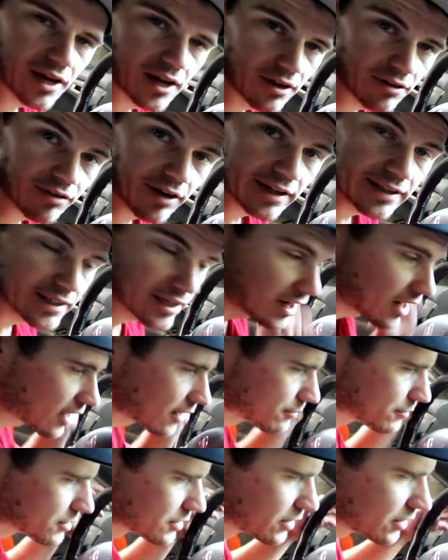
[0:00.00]
finally got
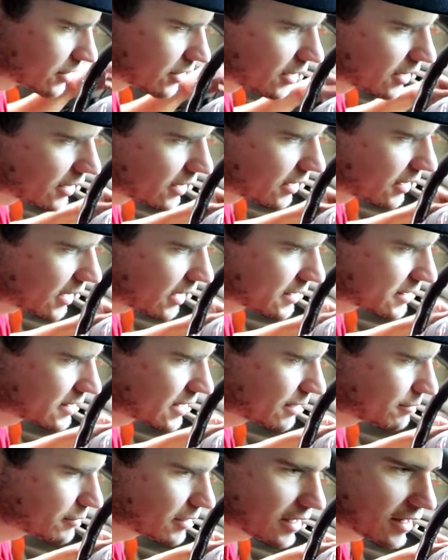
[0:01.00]
them. So that's
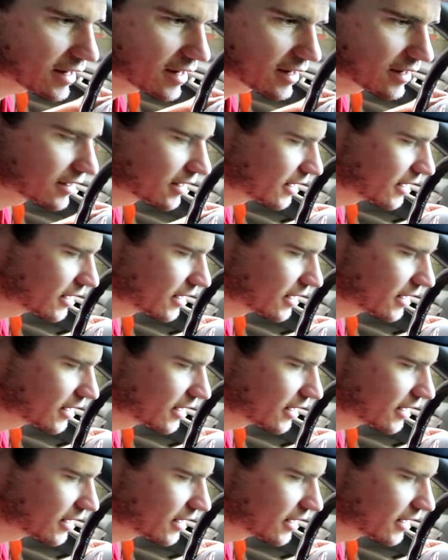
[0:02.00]
them there.